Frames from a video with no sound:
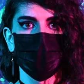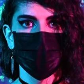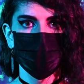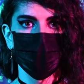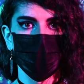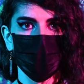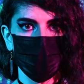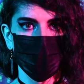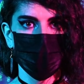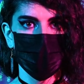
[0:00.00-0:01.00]
concealed carry
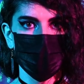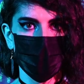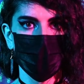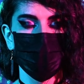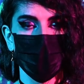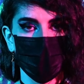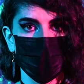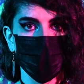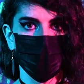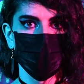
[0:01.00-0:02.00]
purse design I've ever
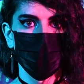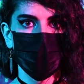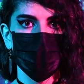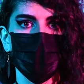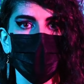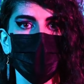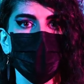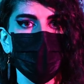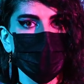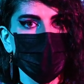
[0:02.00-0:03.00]
come across
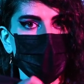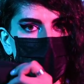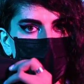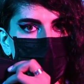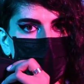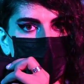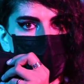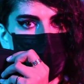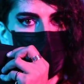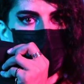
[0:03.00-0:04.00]
is the Guardian
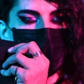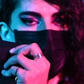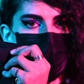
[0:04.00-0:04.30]
purse from